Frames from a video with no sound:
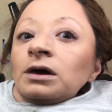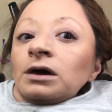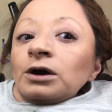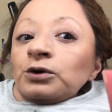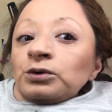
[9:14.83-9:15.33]

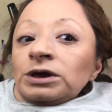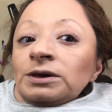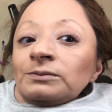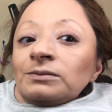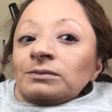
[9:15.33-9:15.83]

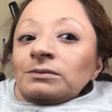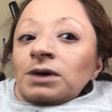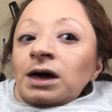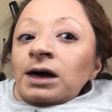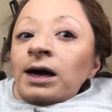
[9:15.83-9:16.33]
cream
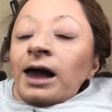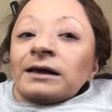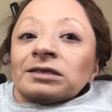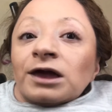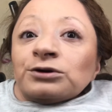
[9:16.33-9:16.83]

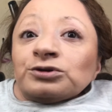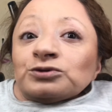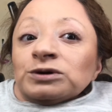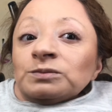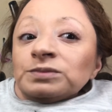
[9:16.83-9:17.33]
highlighters,
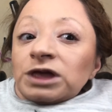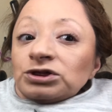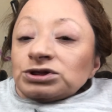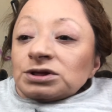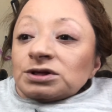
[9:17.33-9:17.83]
cream
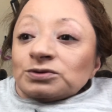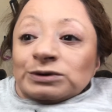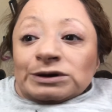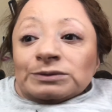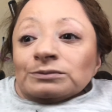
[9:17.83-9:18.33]
blushes,
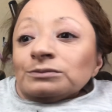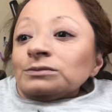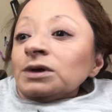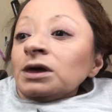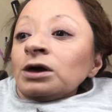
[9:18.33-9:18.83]
cream
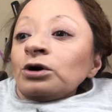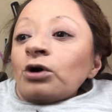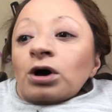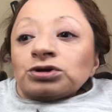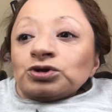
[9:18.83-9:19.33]

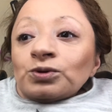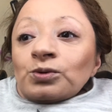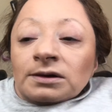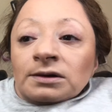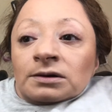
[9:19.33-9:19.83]

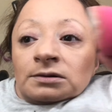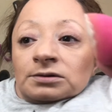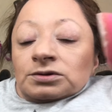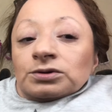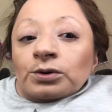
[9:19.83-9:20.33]
contour.
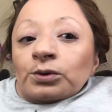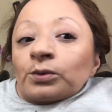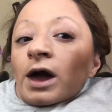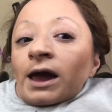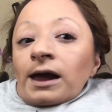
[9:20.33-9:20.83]
So
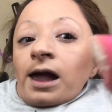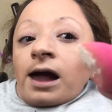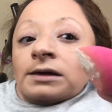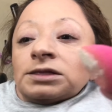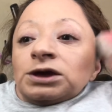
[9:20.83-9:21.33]
I
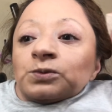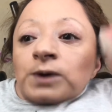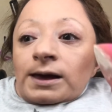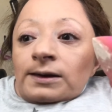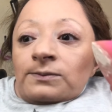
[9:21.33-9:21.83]
highly
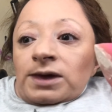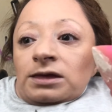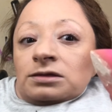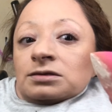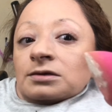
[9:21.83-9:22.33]

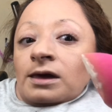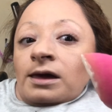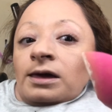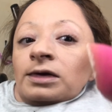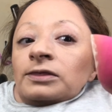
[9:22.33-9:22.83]
recommend
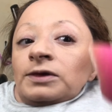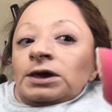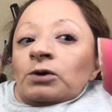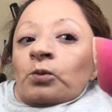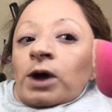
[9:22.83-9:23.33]

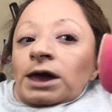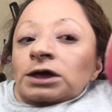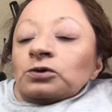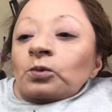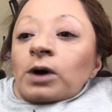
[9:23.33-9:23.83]
the Wet
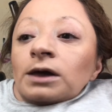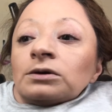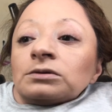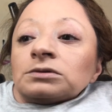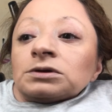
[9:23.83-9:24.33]
n
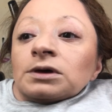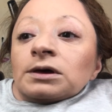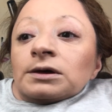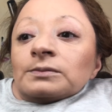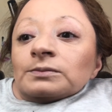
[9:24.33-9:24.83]
Wild
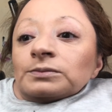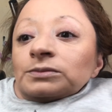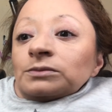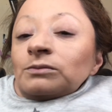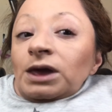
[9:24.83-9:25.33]

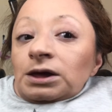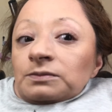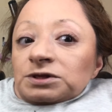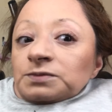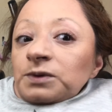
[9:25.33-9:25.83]
makeup
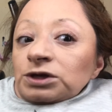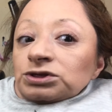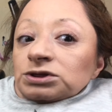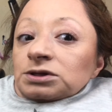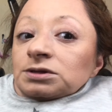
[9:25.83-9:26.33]

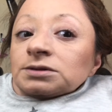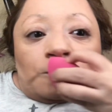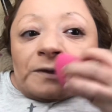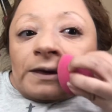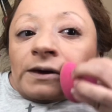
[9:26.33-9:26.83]
sponges.
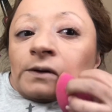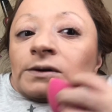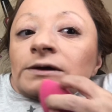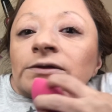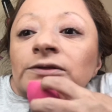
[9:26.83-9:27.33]
Area